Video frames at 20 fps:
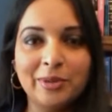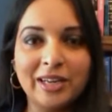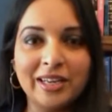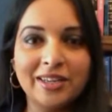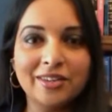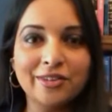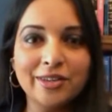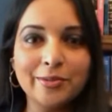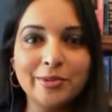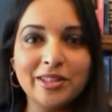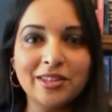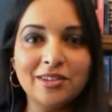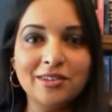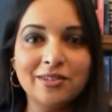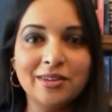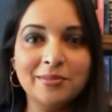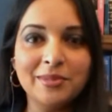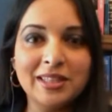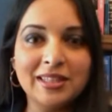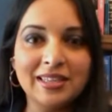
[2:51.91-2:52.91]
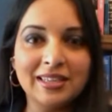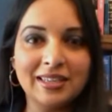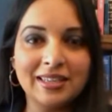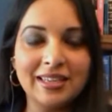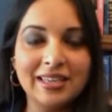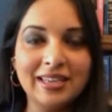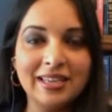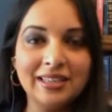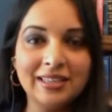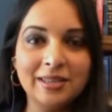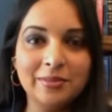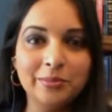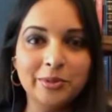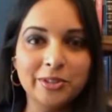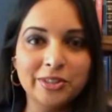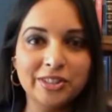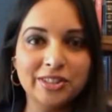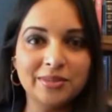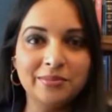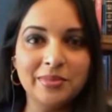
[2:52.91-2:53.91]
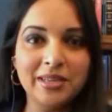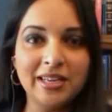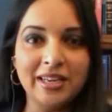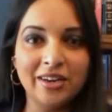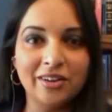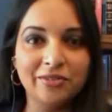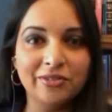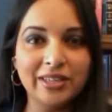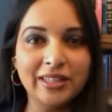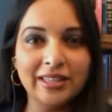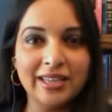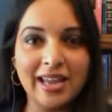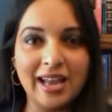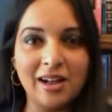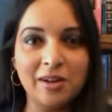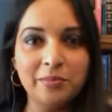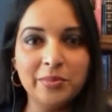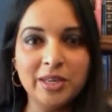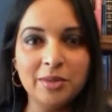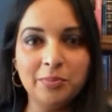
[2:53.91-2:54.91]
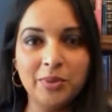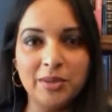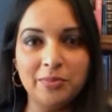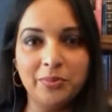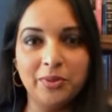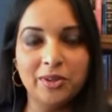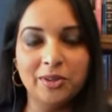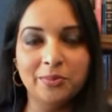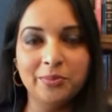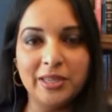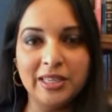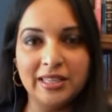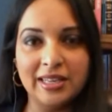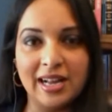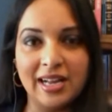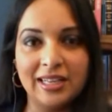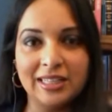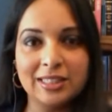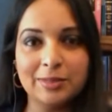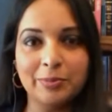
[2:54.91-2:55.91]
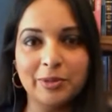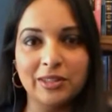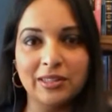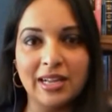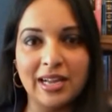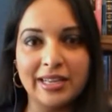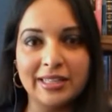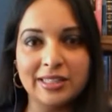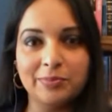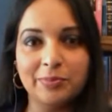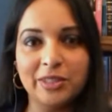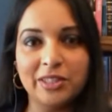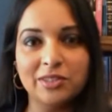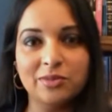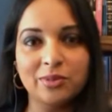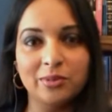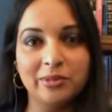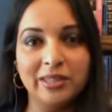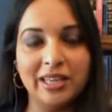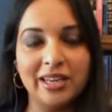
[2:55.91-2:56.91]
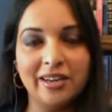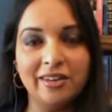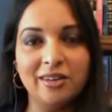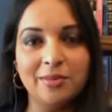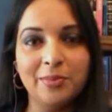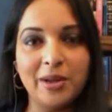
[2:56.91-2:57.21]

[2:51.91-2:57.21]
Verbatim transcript: But I agree with you. I mean, the key numbers to me are really how many people are being hospitalized because what we care